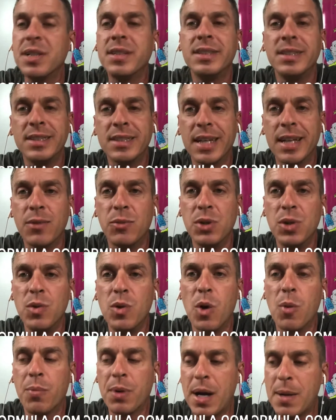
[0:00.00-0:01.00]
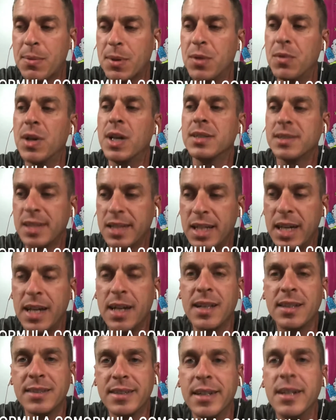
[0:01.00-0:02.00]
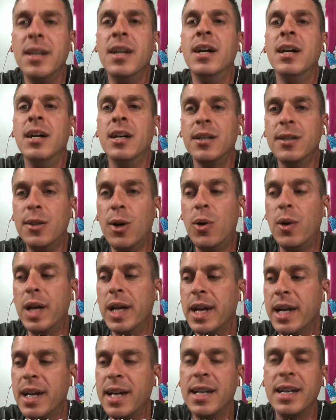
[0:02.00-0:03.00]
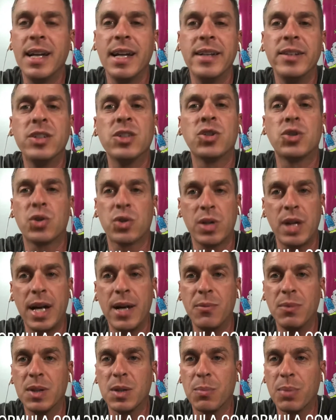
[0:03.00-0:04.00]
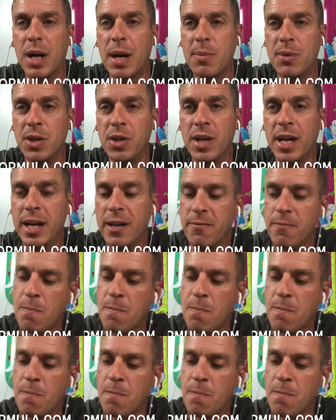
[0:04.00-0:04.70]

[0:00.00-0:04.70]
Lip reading: He's like, well, you own property, right? I said, yeah. He said, go ahead and just try it with the property you have.